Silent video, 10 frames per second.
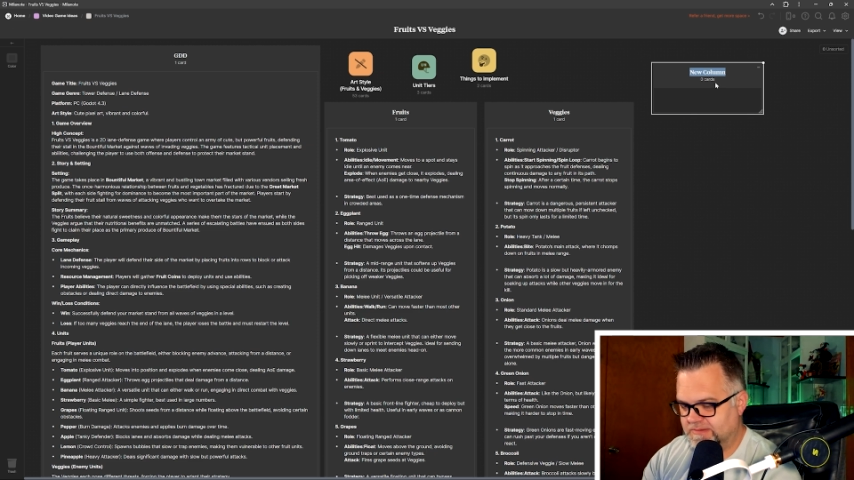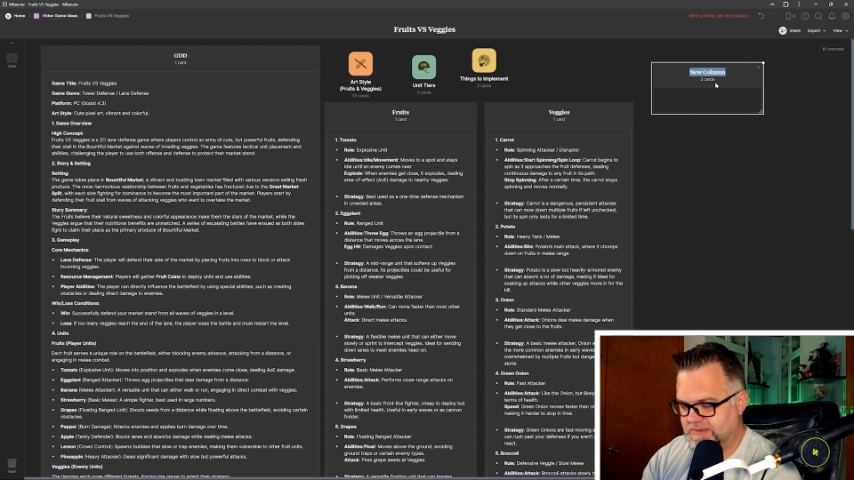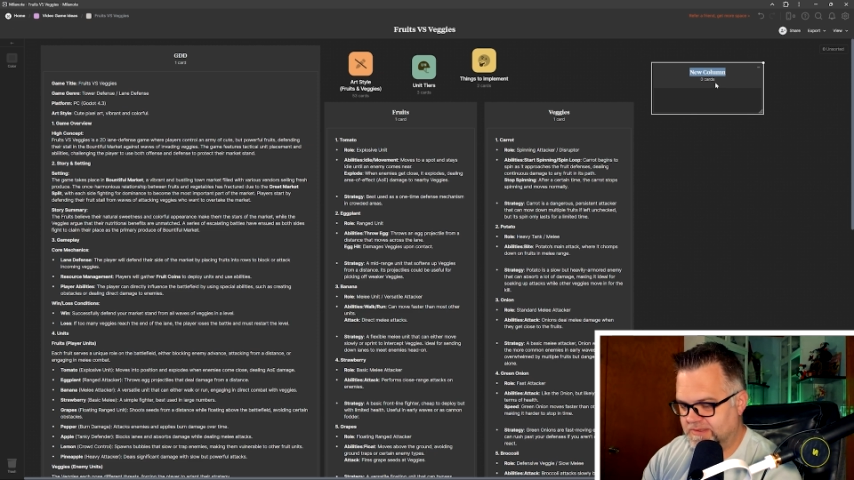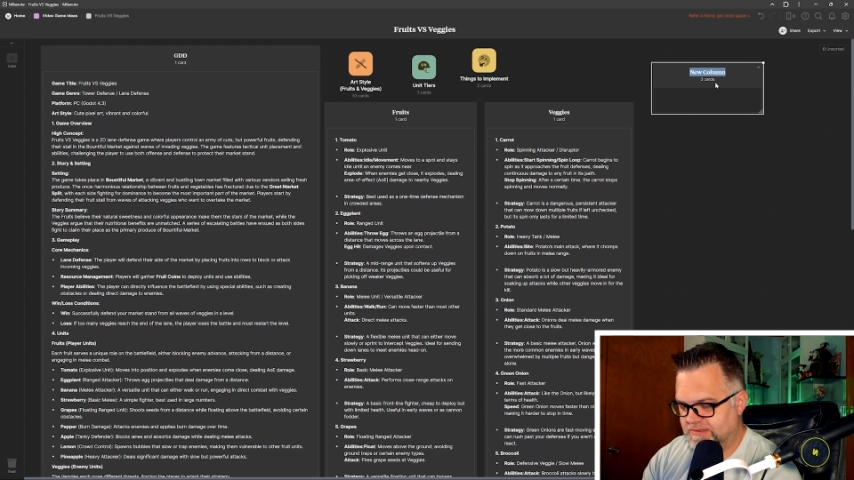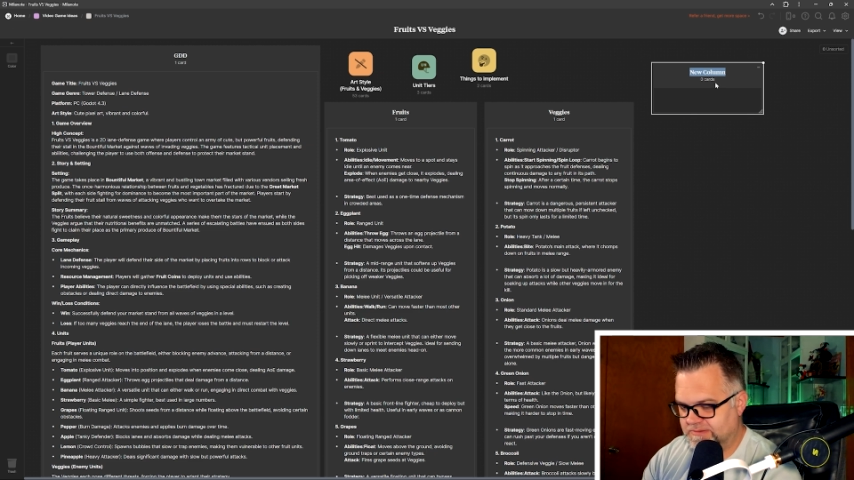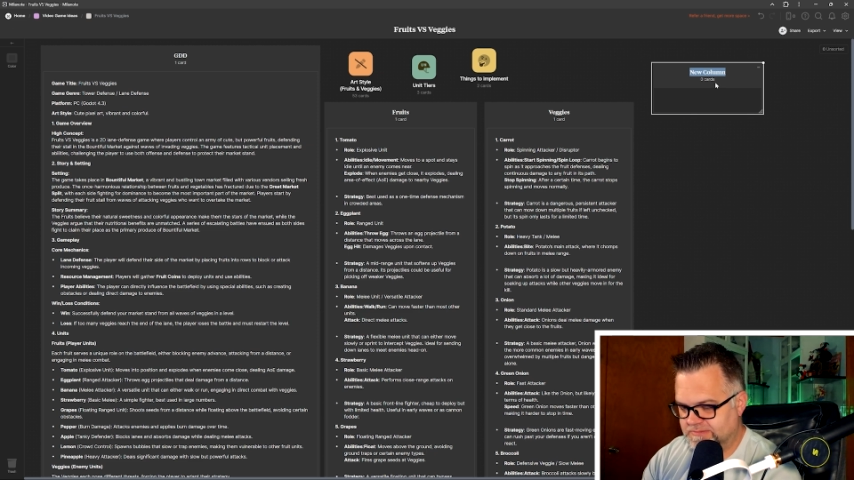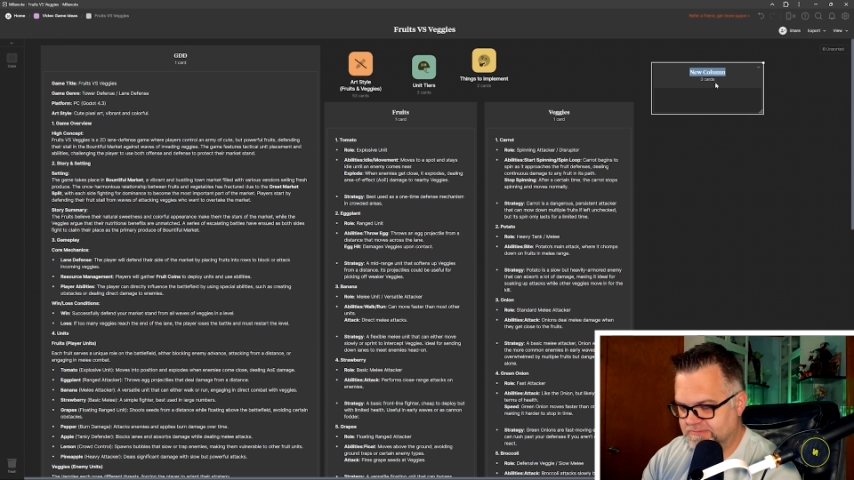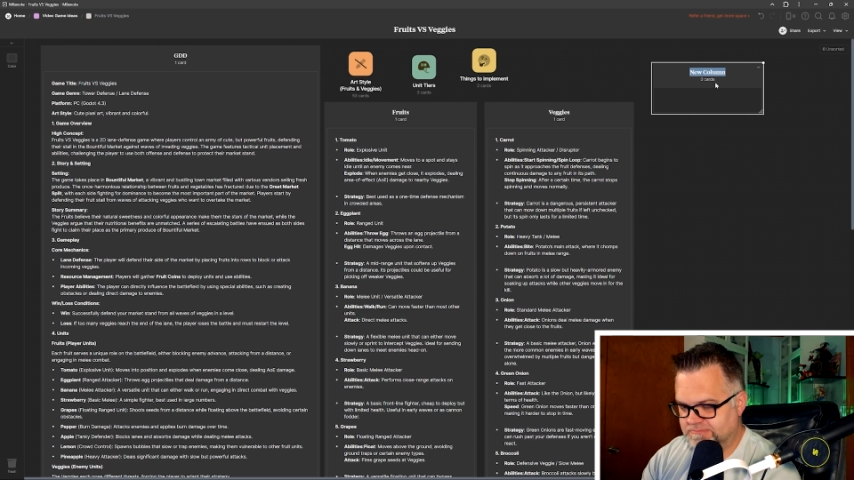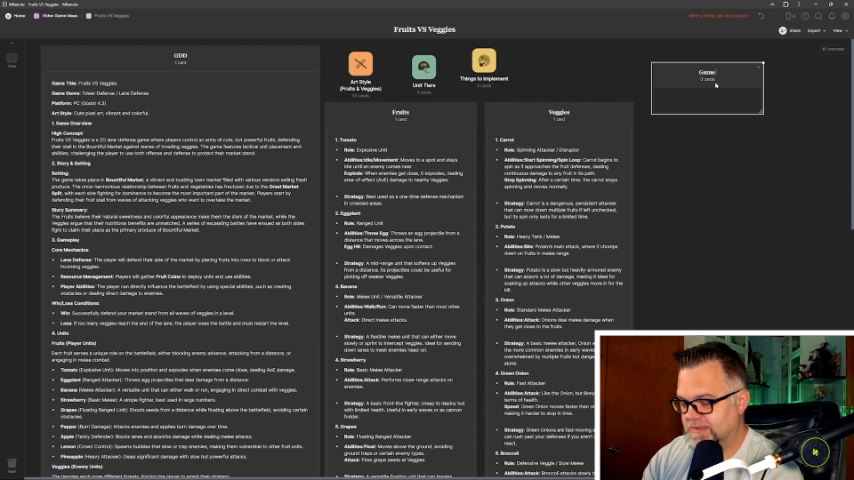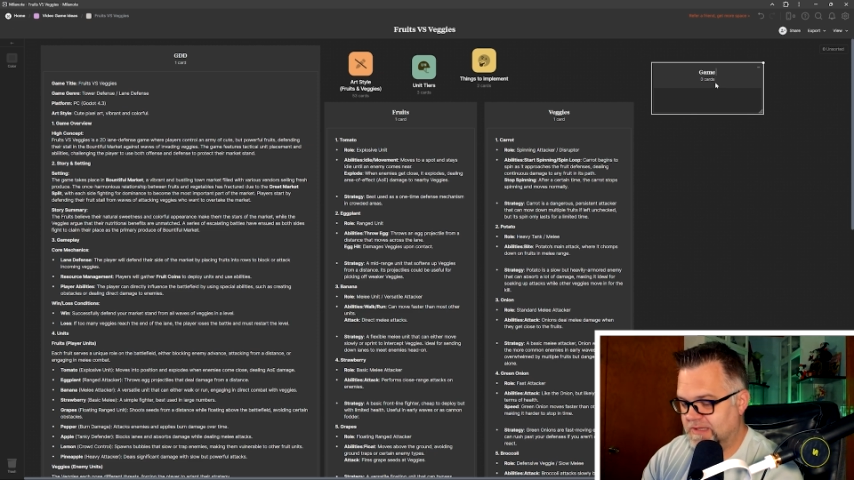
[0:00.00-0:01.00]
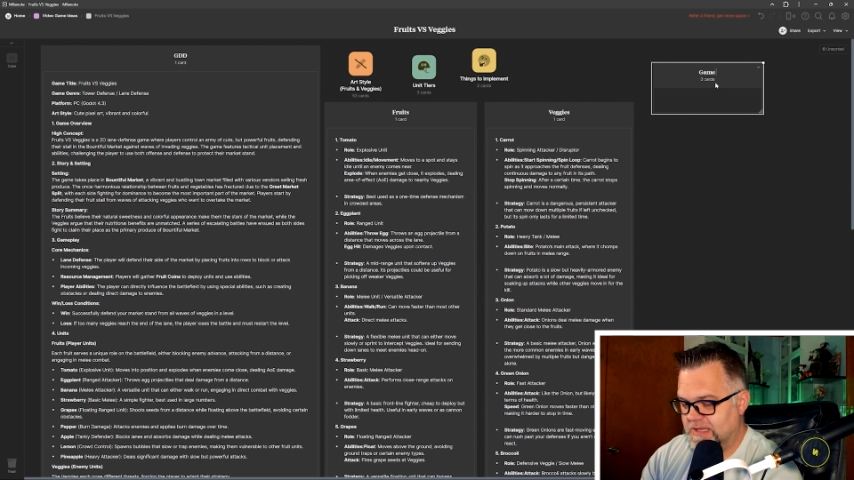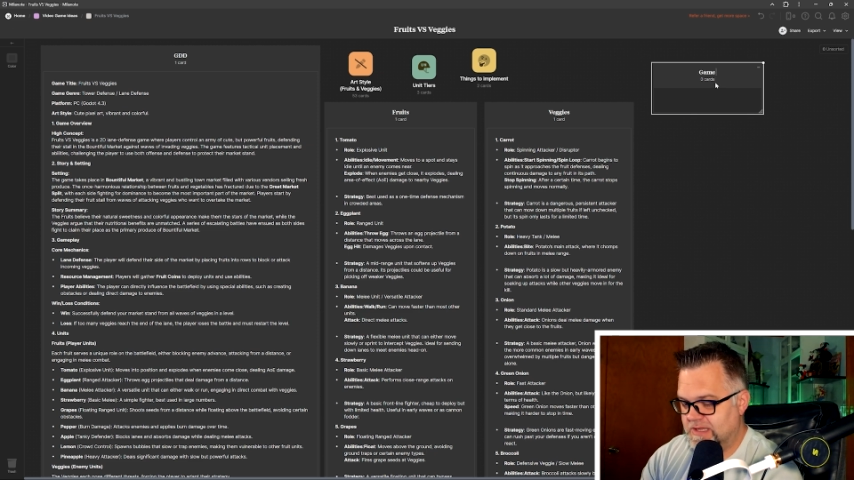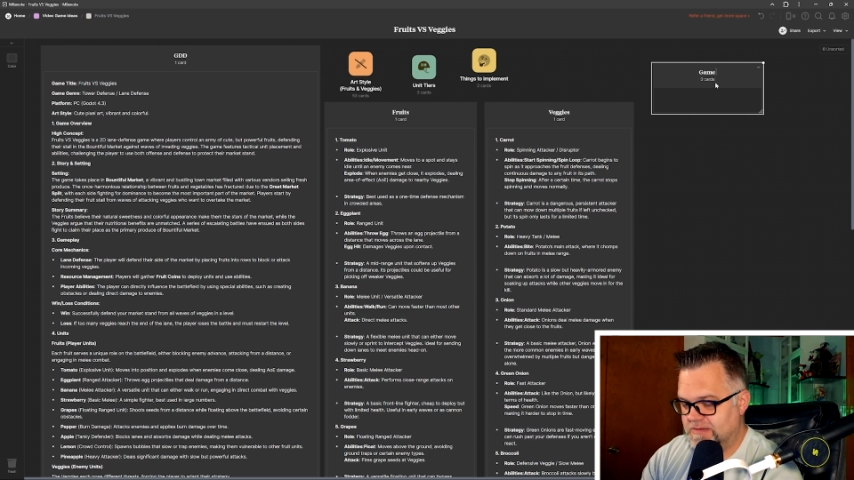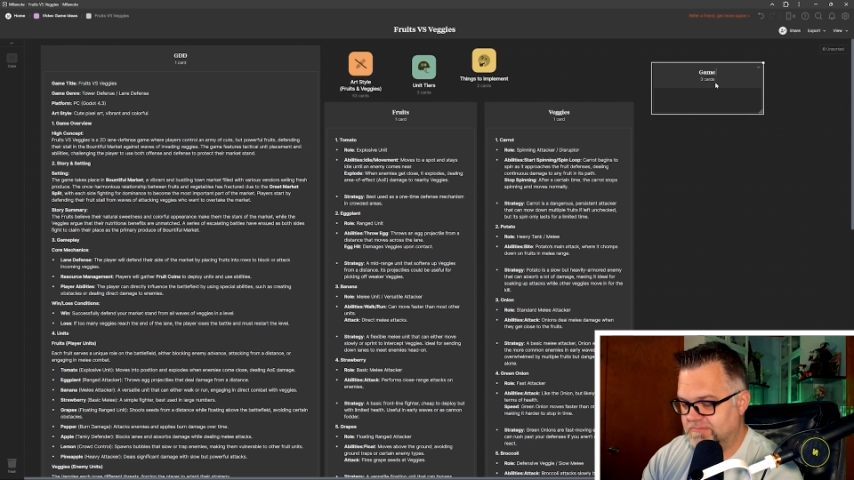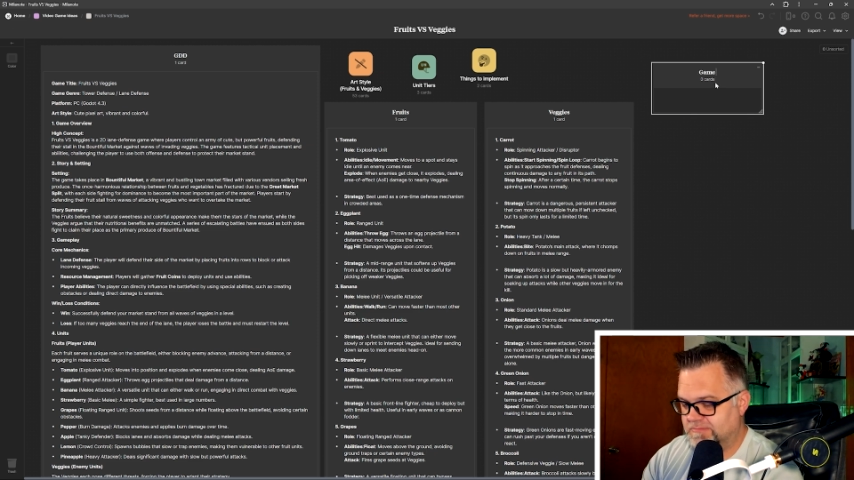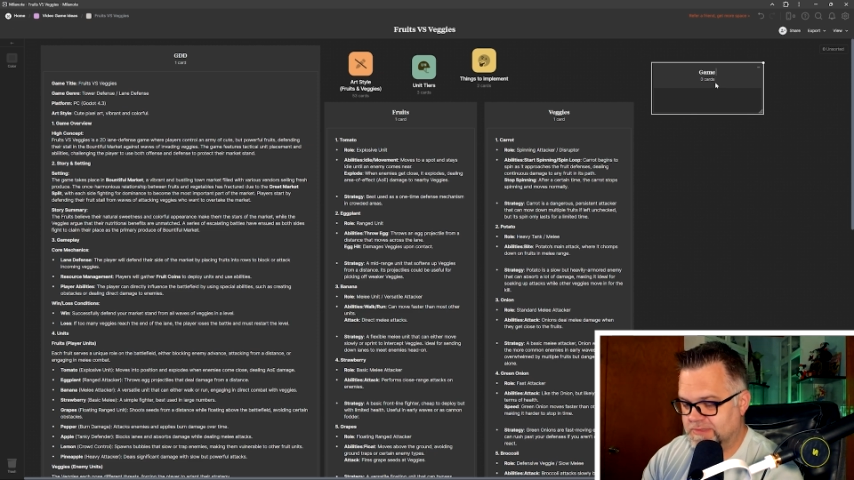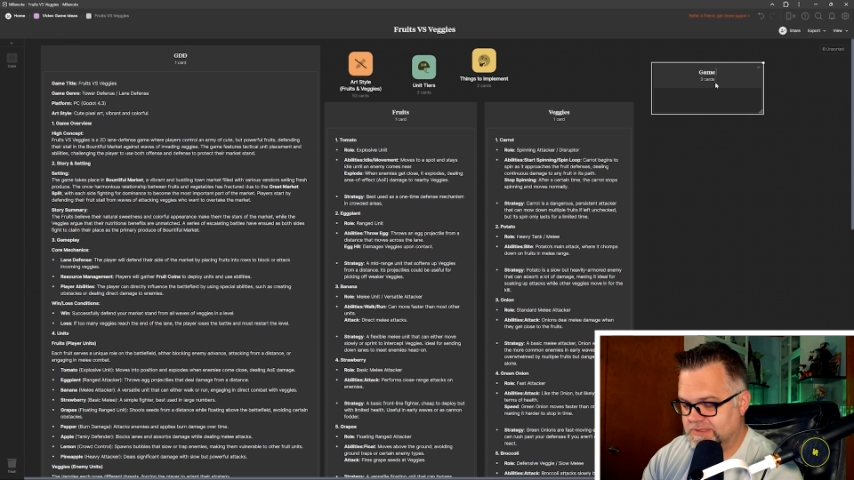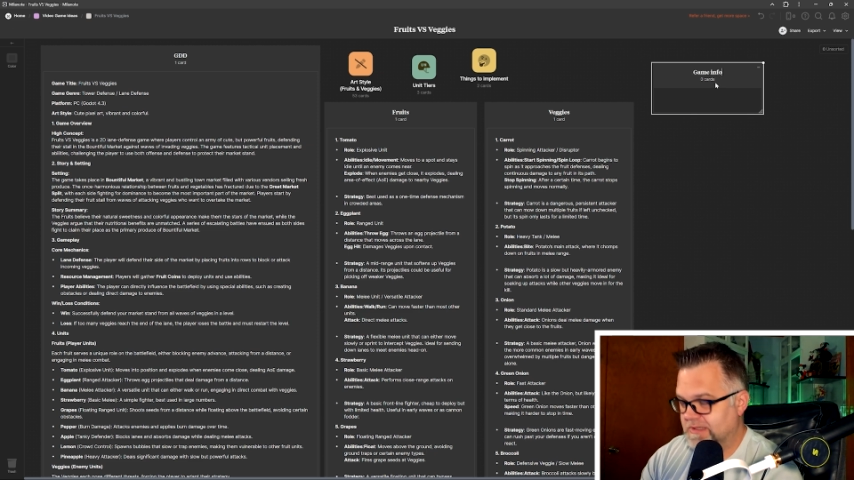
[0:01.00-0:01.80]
you know, game